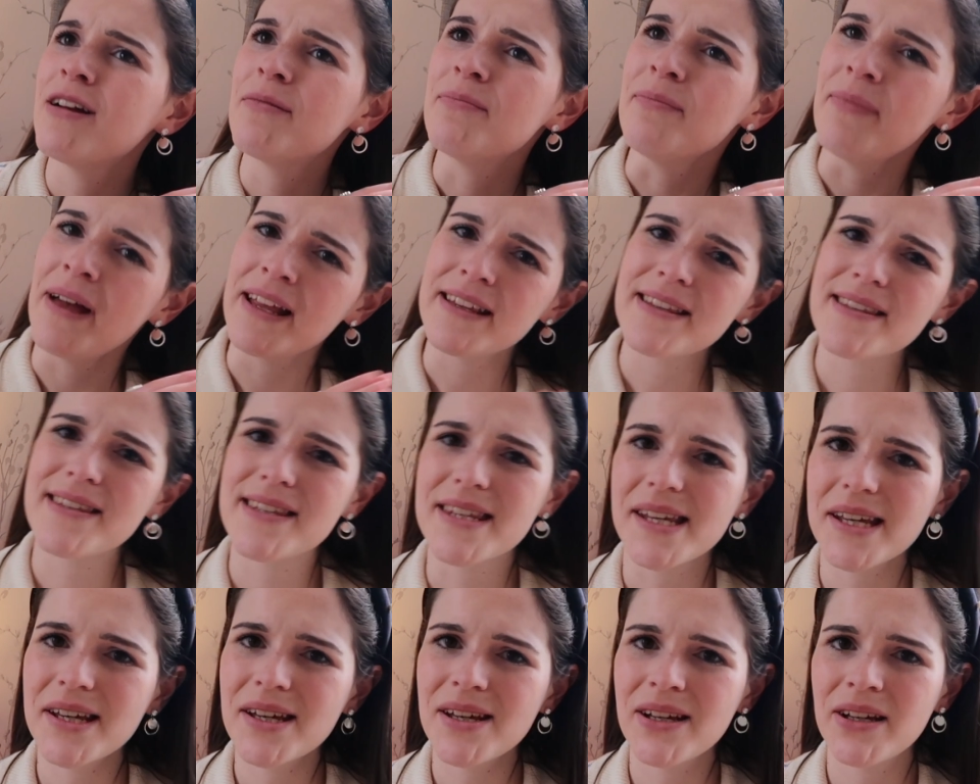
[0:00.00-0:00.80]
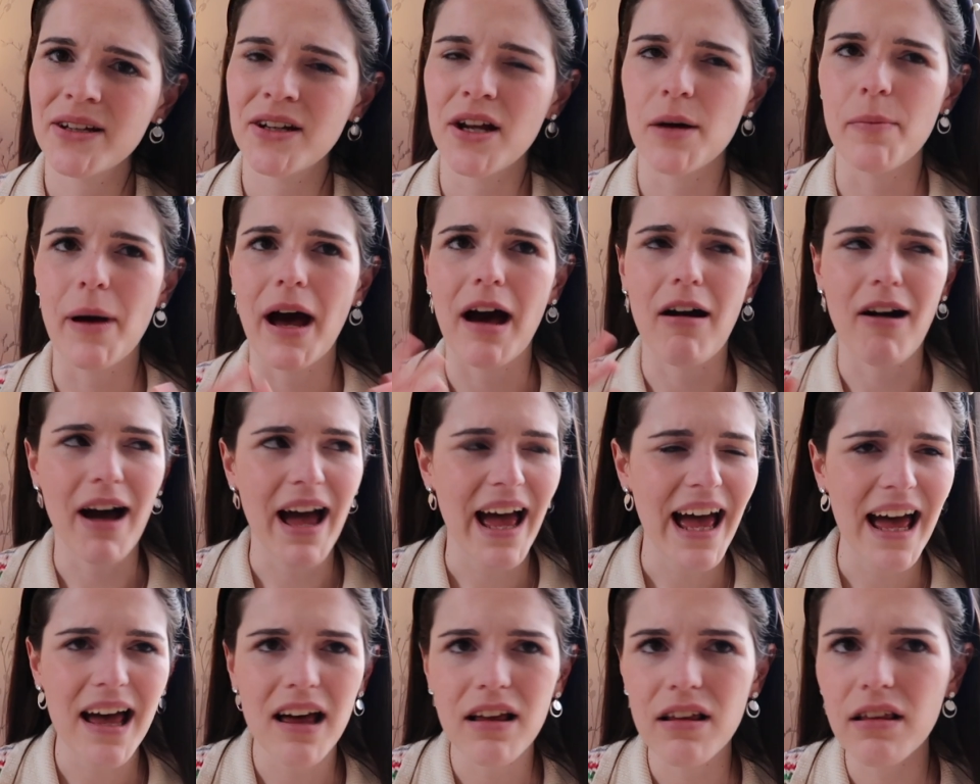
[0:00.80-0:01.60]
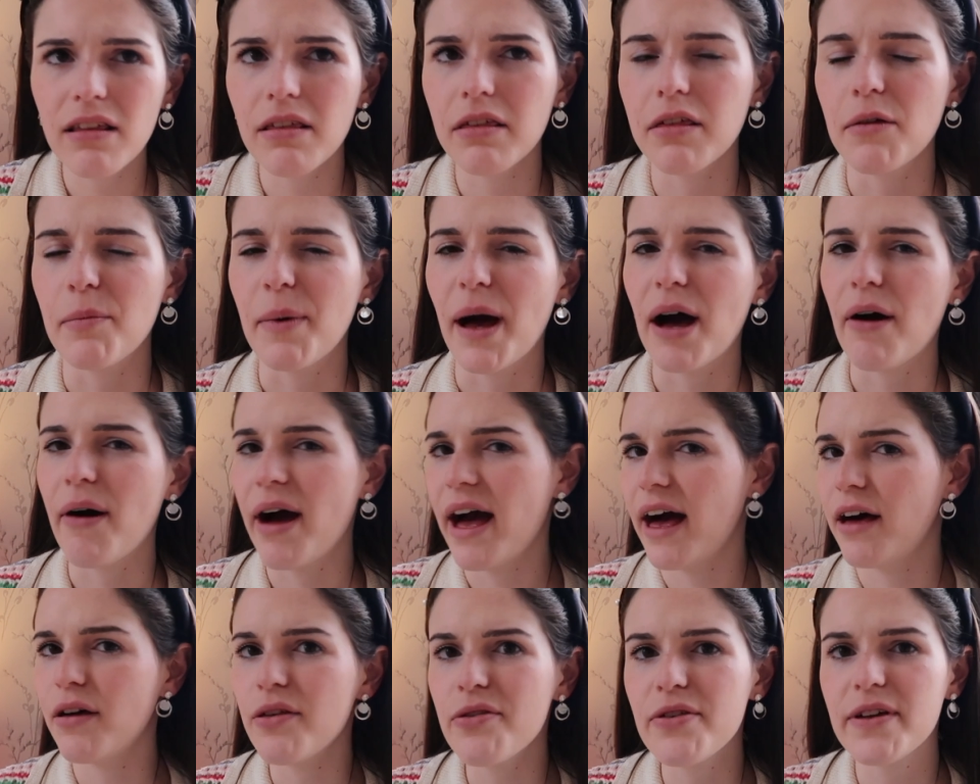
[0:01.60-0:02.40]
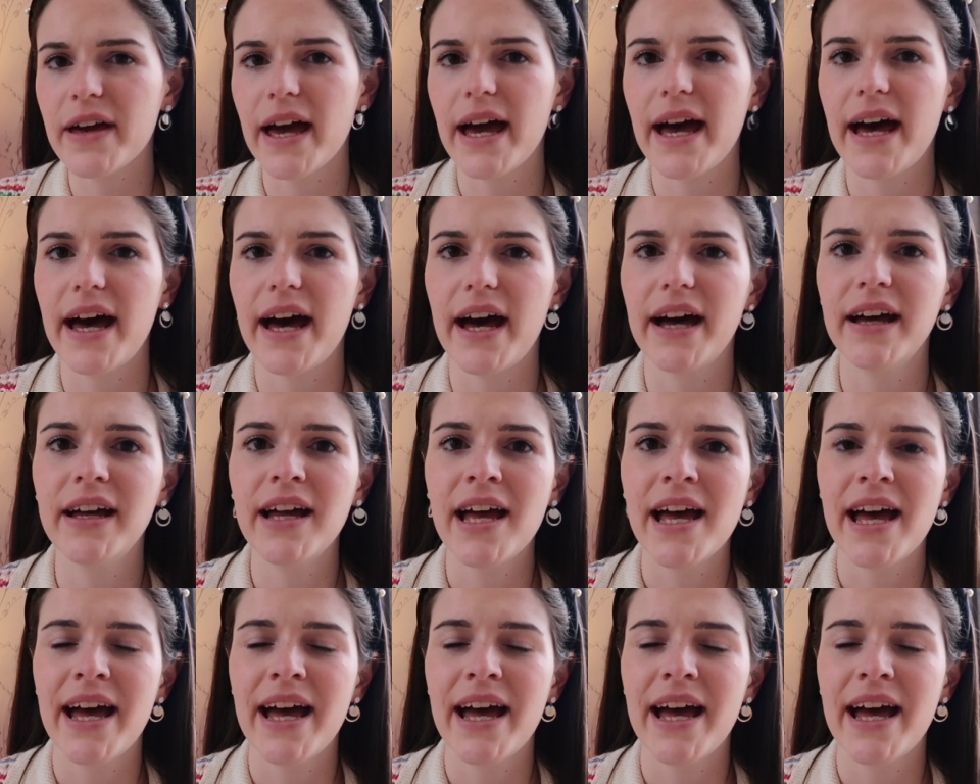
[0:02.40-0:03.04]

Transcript: medicine, about health, about healthcare,